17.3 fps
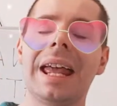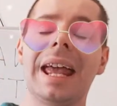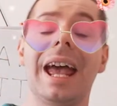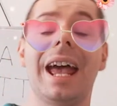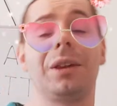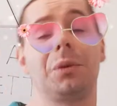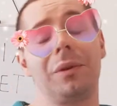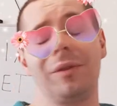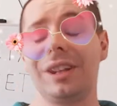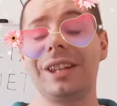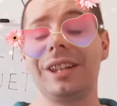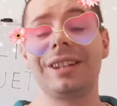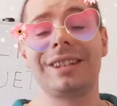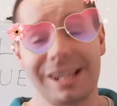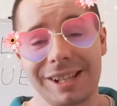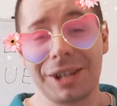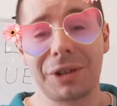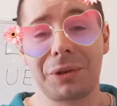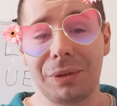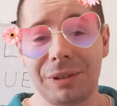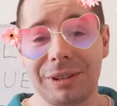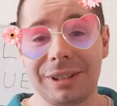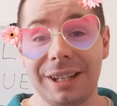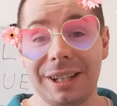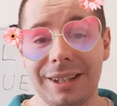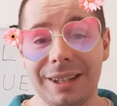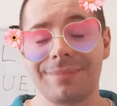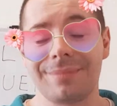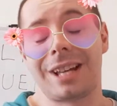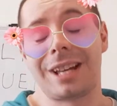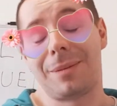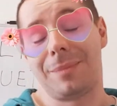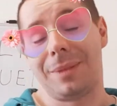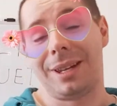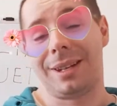And with the Italian cuisine, I
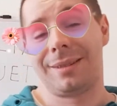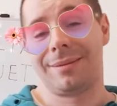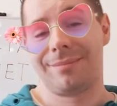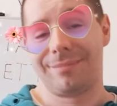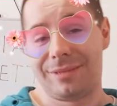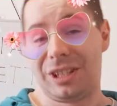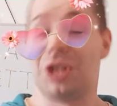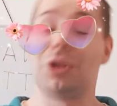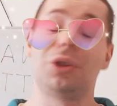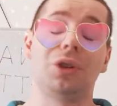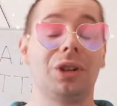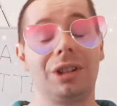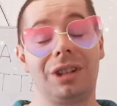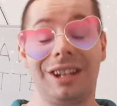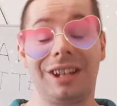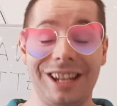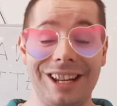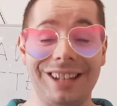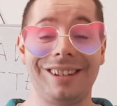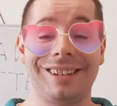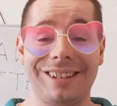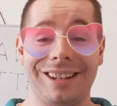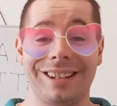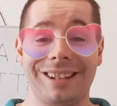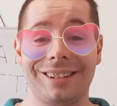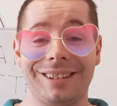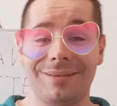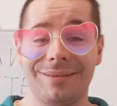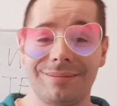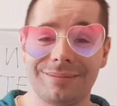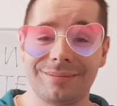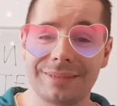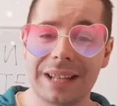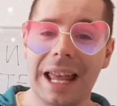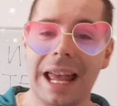mean, you don't need sex.
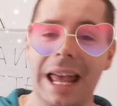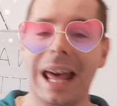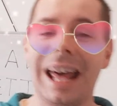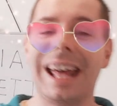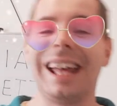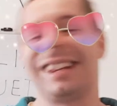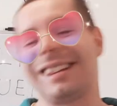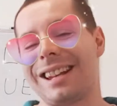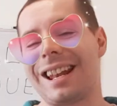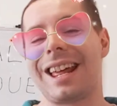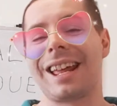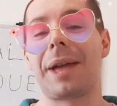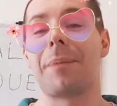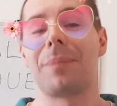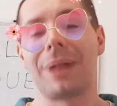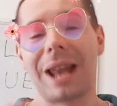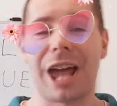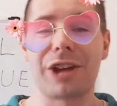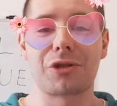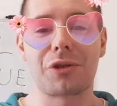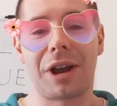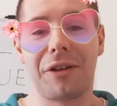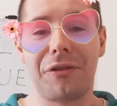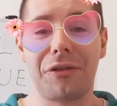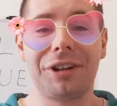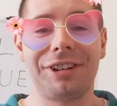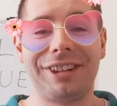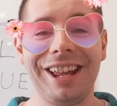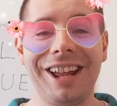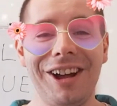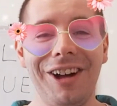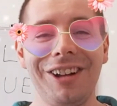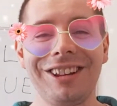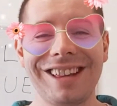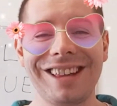It's like a pleasure every
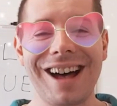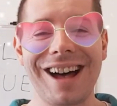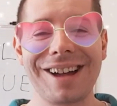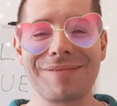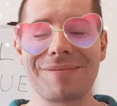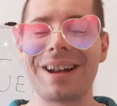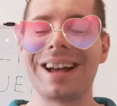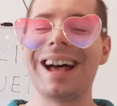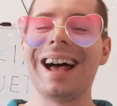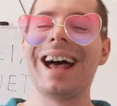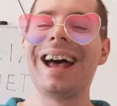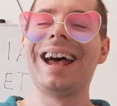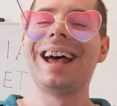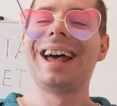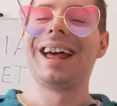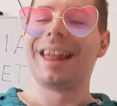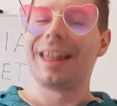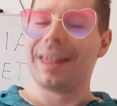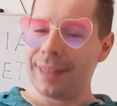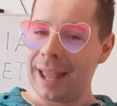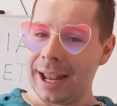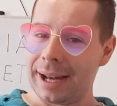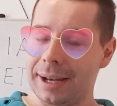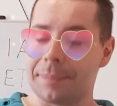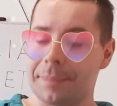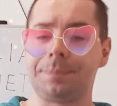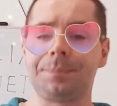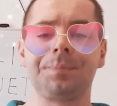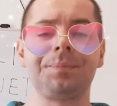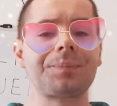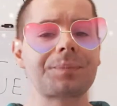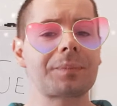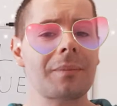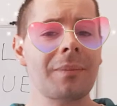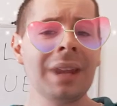single time. Then,
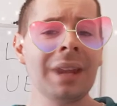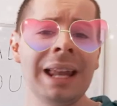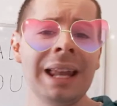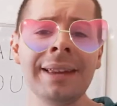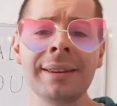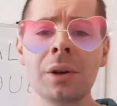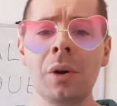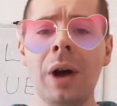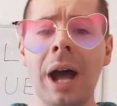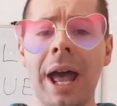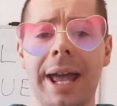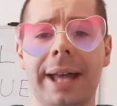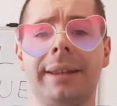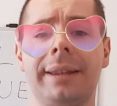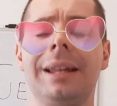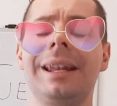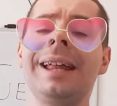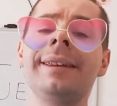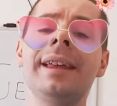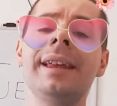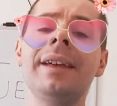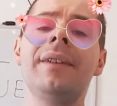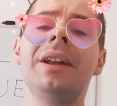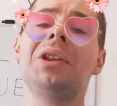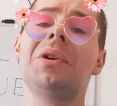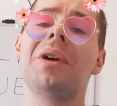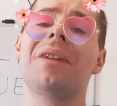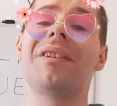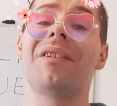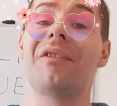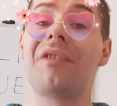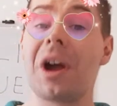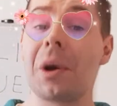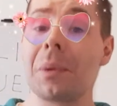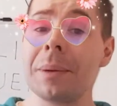let's go ahead. Let's say that you have a
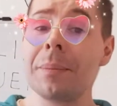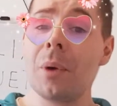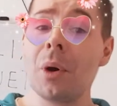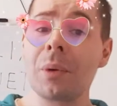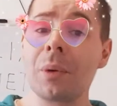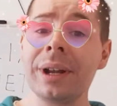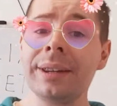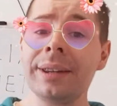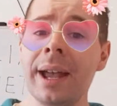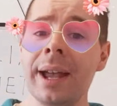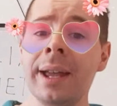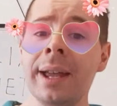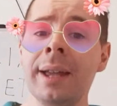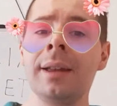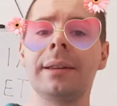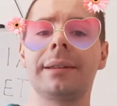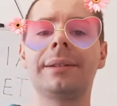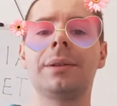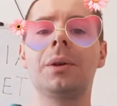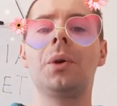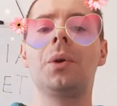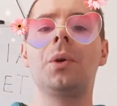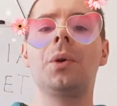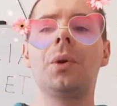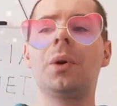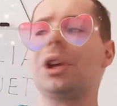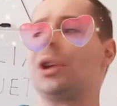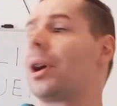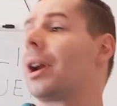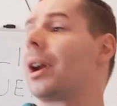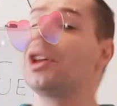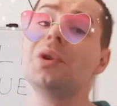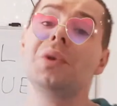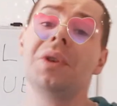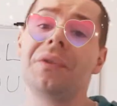very boring day. So you're
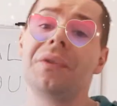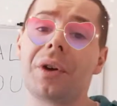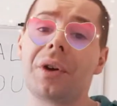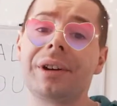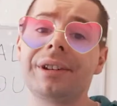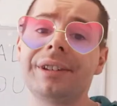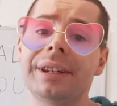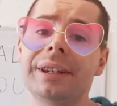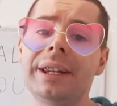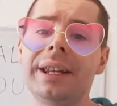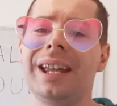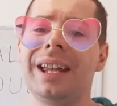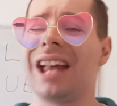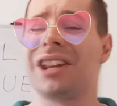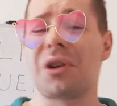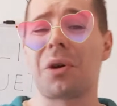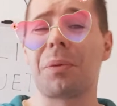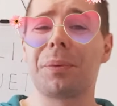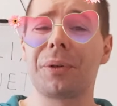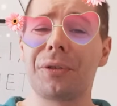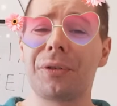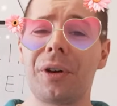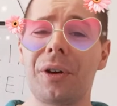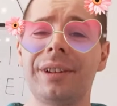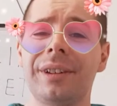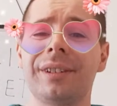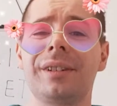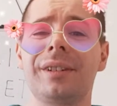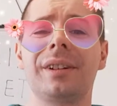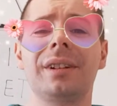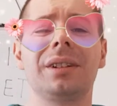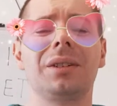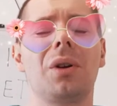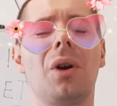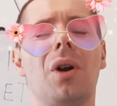in university and your professor
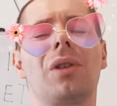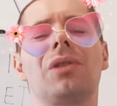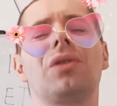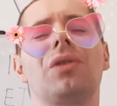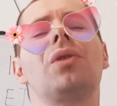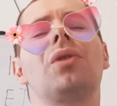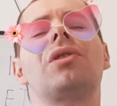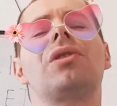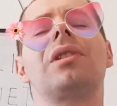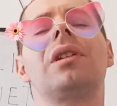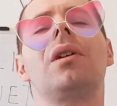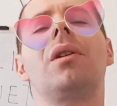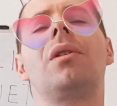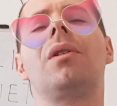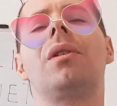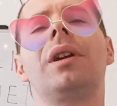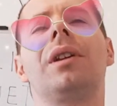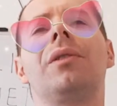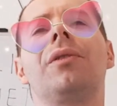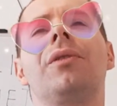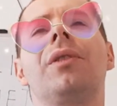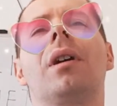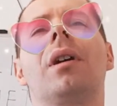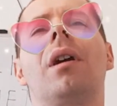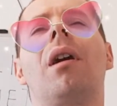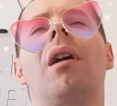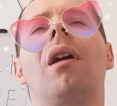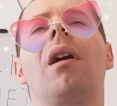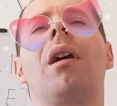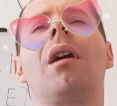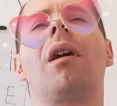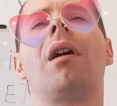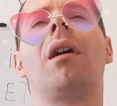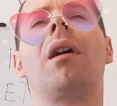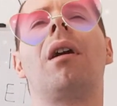talks so slow and you think, oh.